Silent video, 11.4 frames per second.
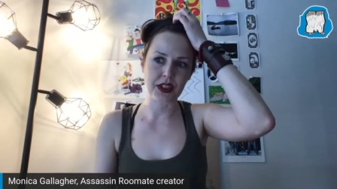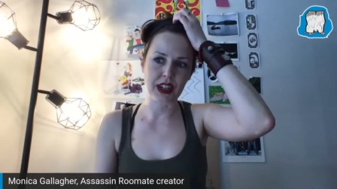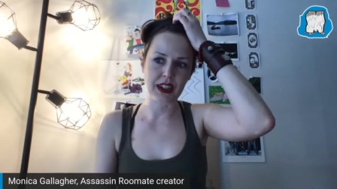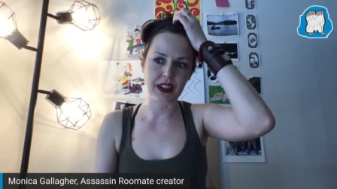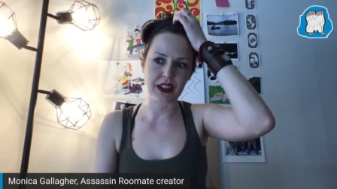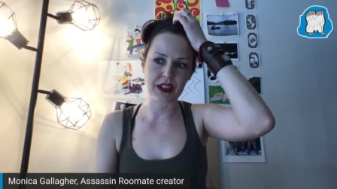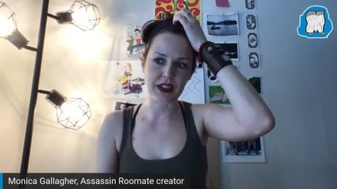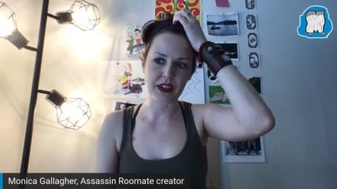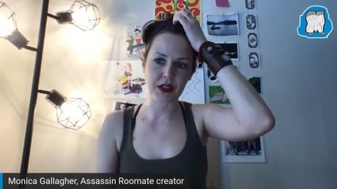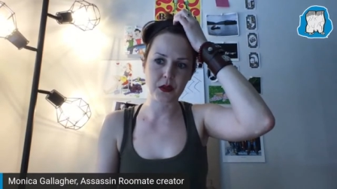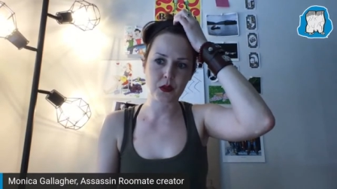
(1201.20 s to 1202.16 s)

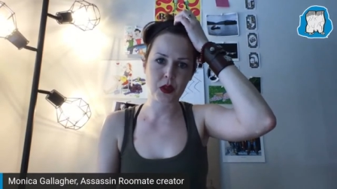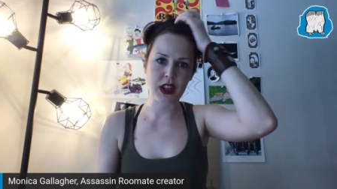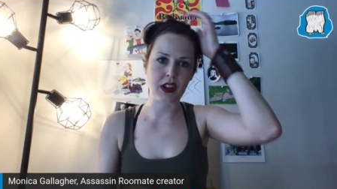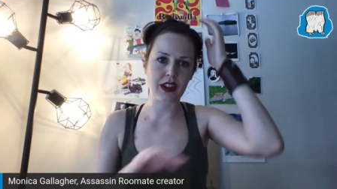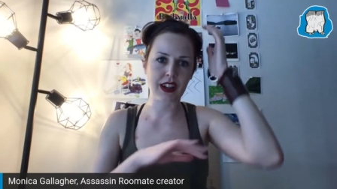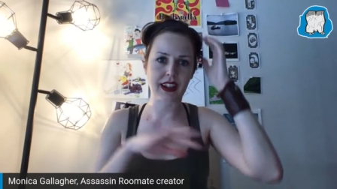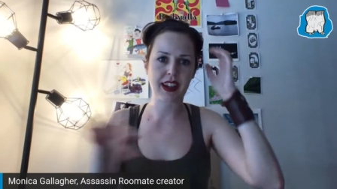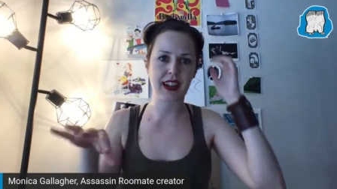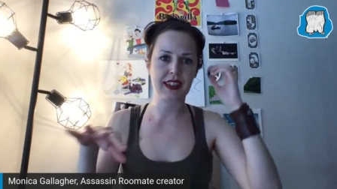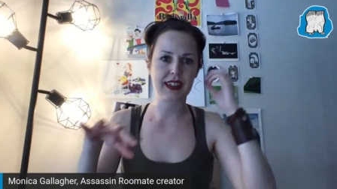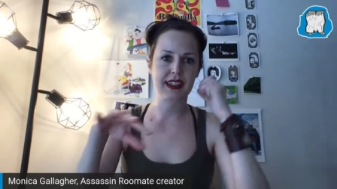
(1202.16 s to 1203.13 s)
creators, we all kind of
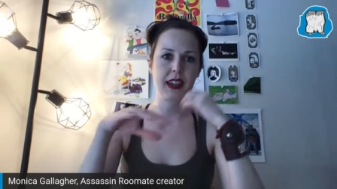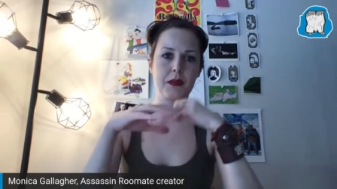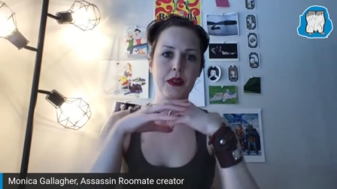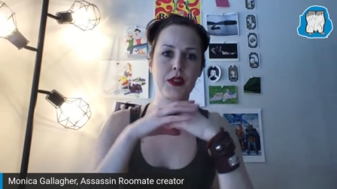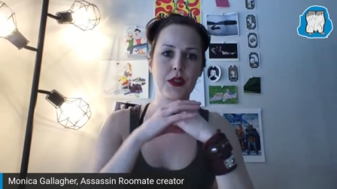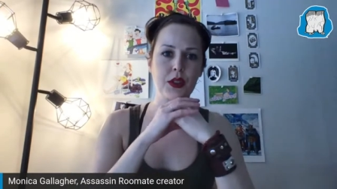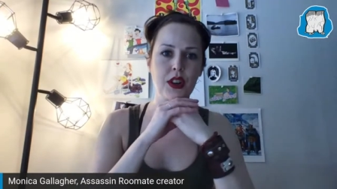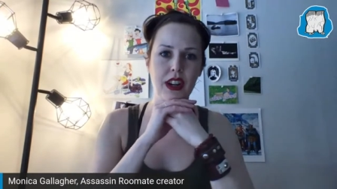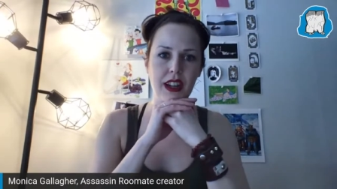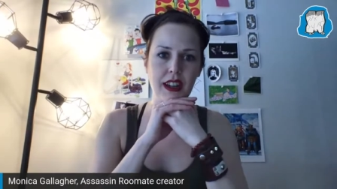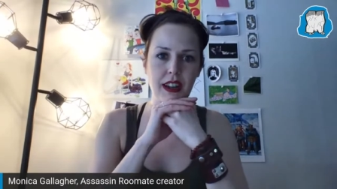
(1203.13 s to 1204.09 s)
had the same
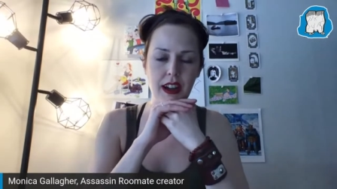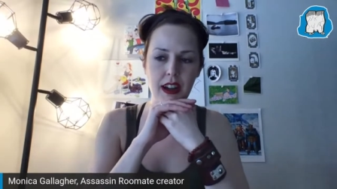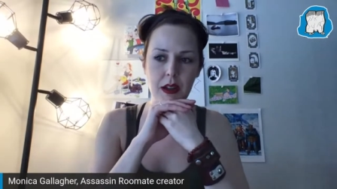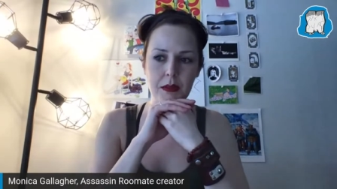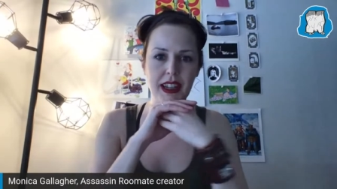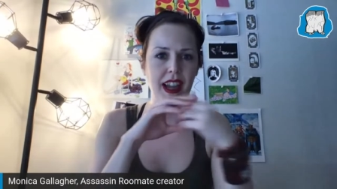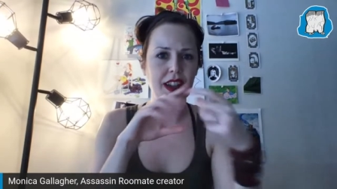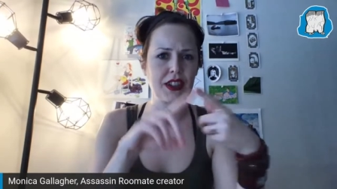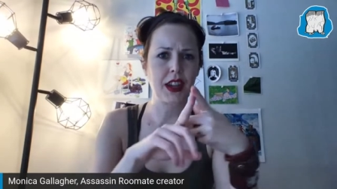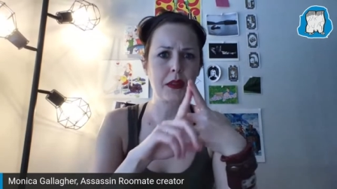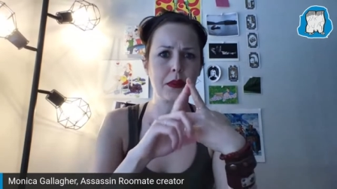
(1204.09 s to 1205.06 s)
story, um, like
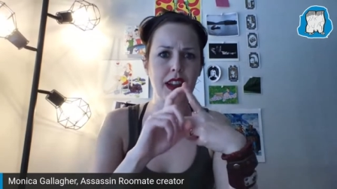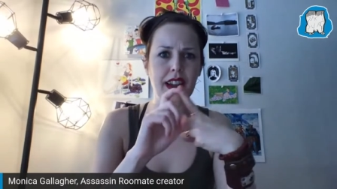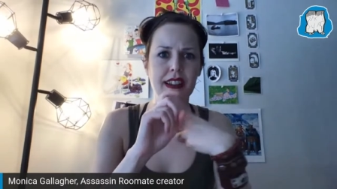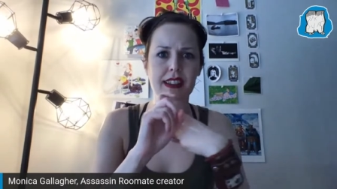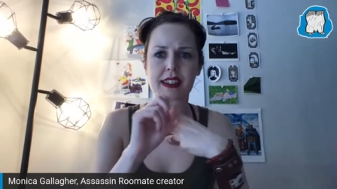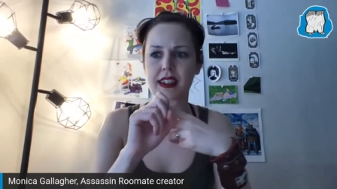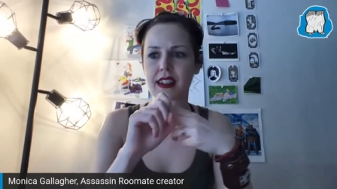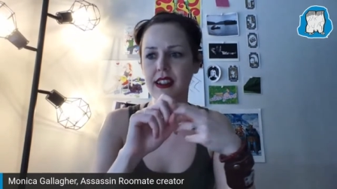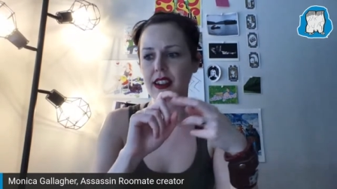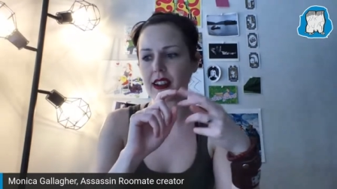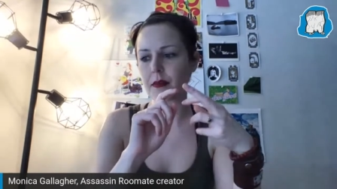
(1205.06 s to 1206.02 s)
hashtag blessed and
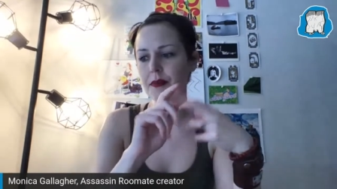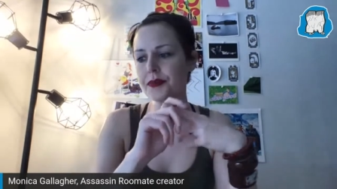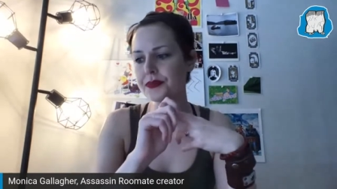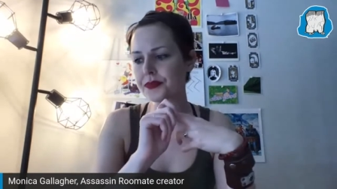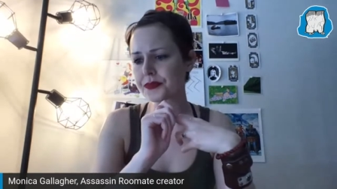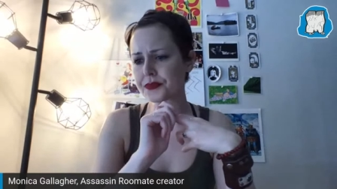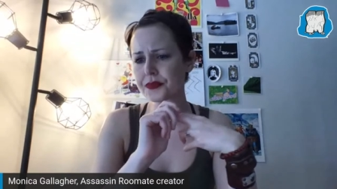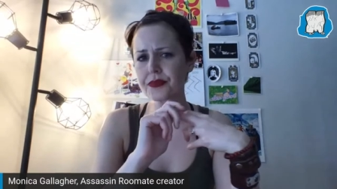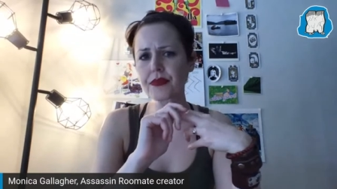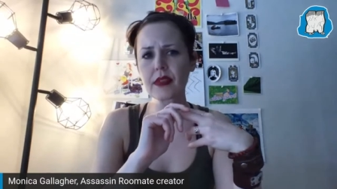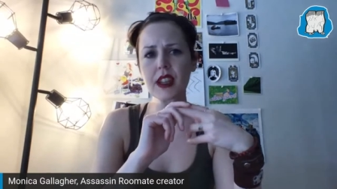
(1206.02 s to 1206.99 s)
um,
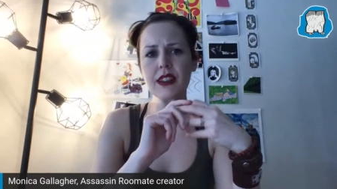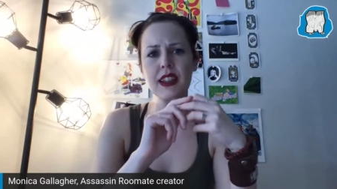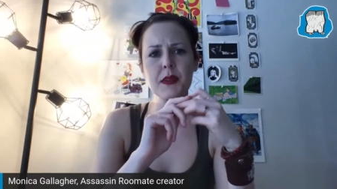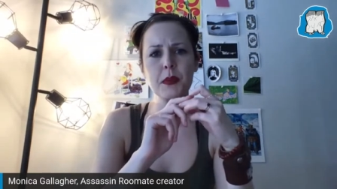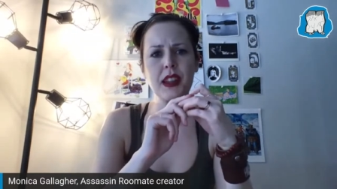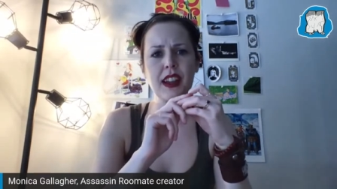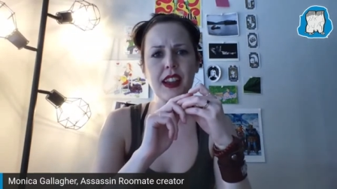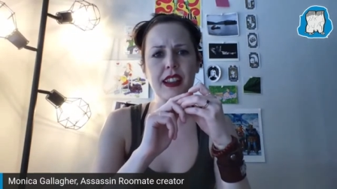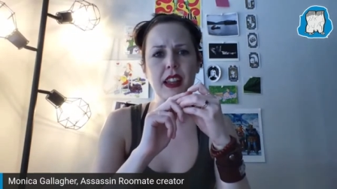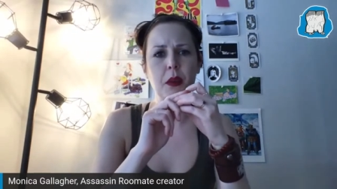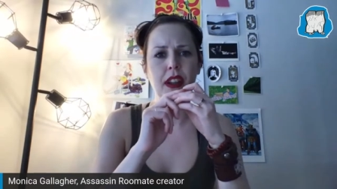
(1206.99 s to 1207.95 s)
let's play.
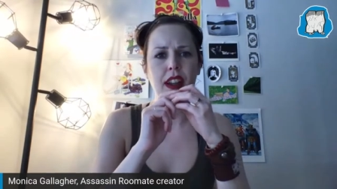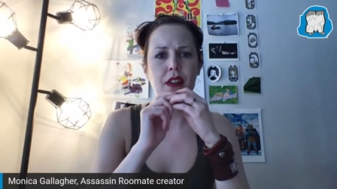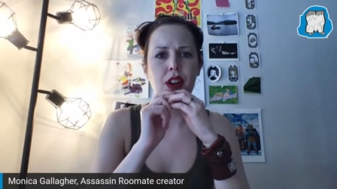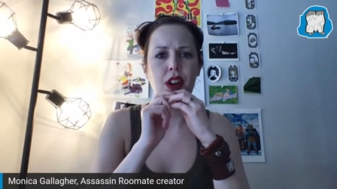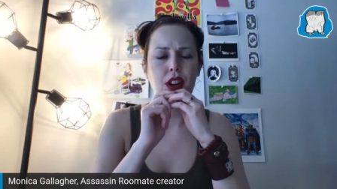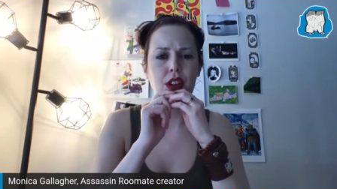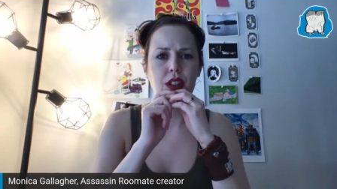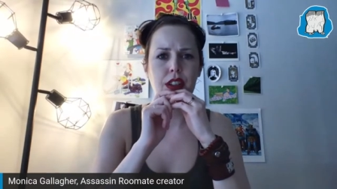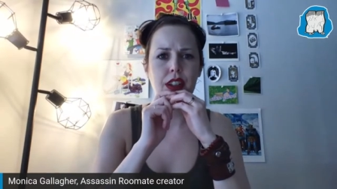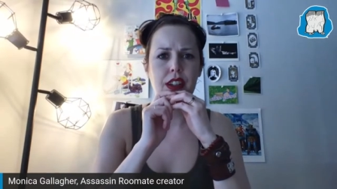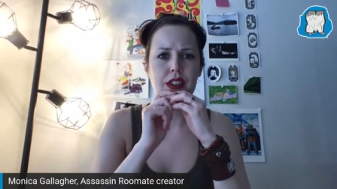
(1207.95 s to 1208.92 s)
Like we kind of
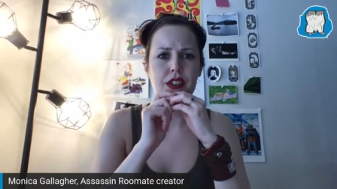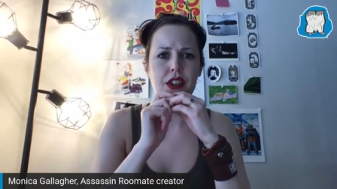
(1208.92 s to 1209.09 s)
all kind of